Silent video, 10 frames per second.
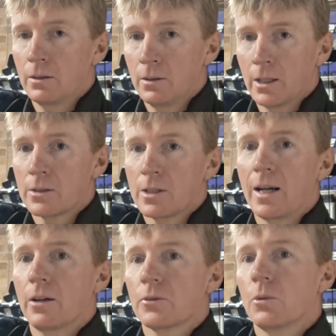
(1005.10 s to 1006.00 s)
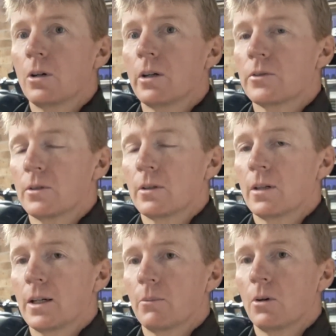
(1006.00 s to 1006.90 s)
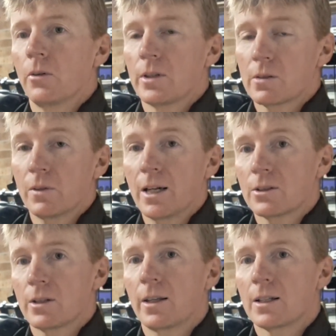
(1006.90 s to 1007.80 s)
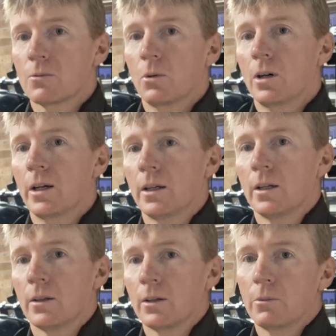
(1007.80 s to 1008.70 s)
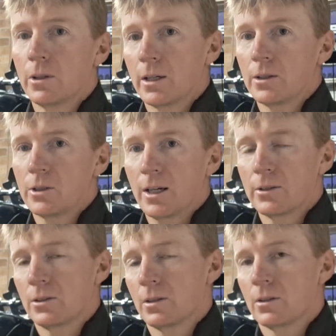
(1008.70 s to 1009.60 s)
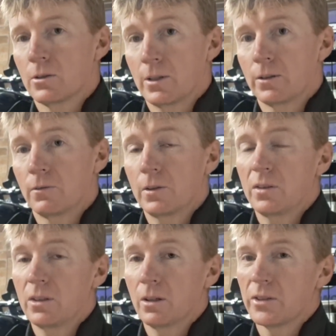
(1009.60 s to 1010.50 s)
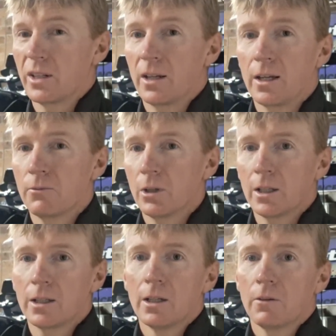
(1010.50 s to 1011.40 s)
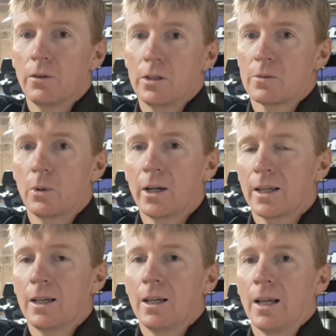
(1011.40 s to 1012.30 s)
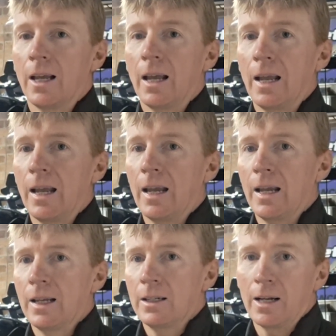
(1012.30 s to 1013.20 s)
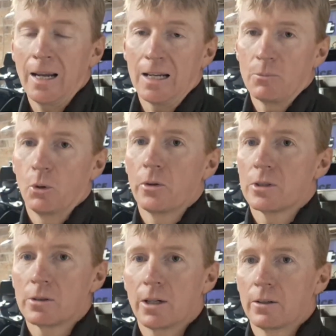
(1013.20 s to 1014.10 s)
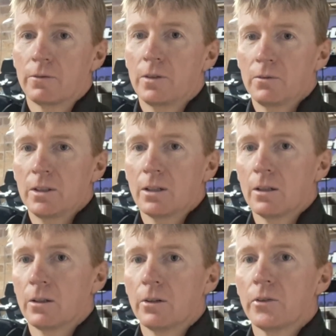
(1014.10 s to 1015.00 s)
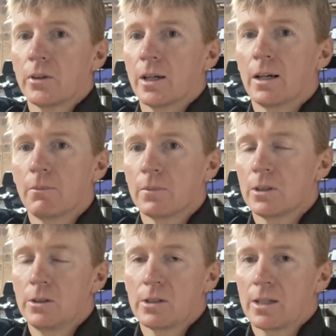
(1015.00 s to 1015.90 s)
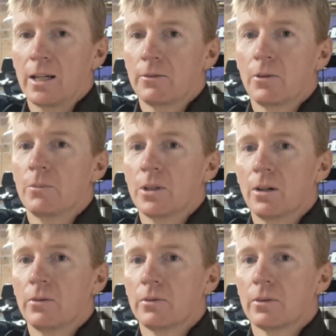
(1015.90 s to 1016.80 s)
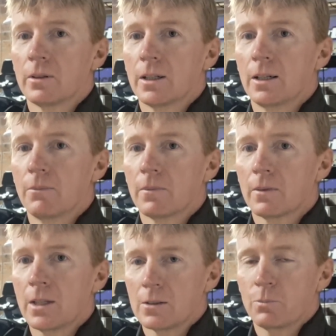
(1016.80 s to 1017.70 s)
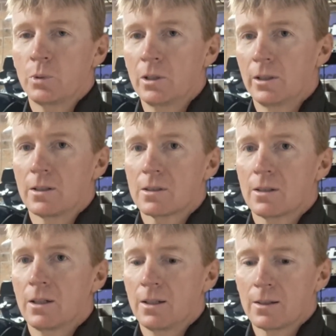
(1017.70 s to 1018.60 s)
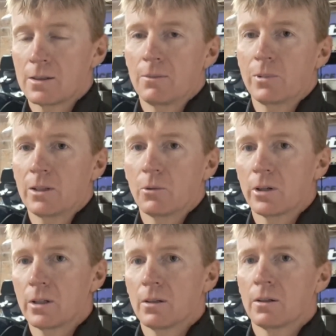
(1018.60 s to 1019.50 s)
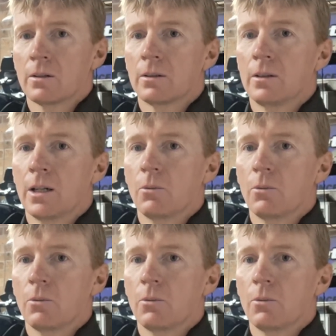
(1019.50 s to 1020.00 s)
you know, sales-wise on this flash, so that's why that we're only charging $250. And really, for this bike, you know, any more than $250, you're just getting ripped off. That's purely and simply what it, you